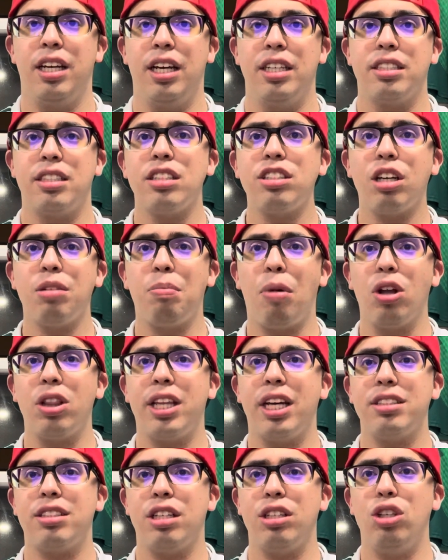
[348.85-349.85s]
Cesar
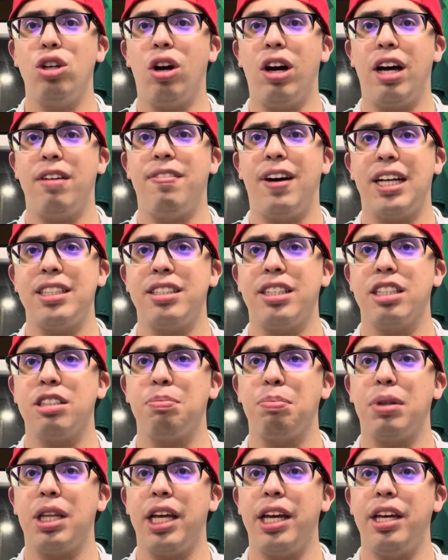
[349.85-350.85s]
Montes and Johan Vasquez
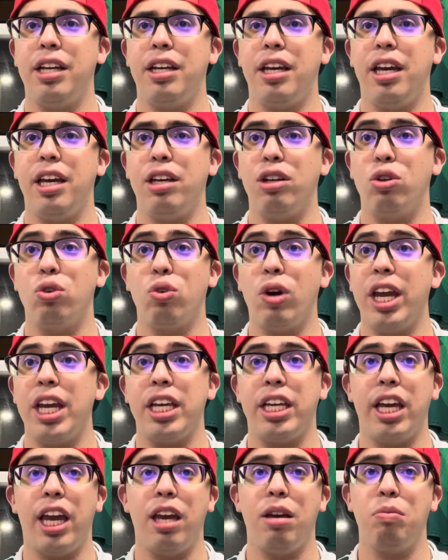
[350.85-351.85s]
played a
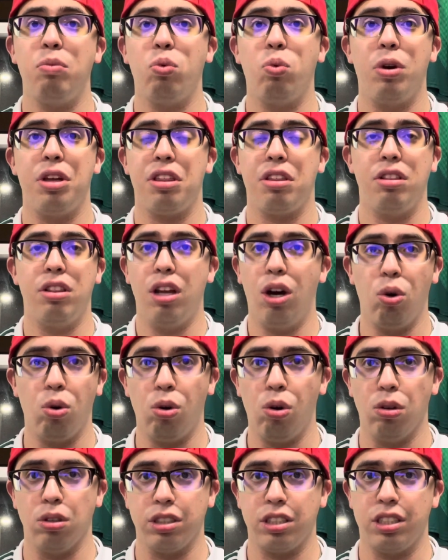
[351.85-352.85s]
great game with no
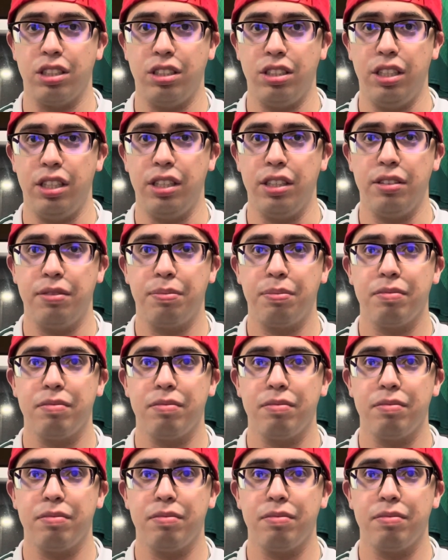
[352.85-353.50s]
goals conceded.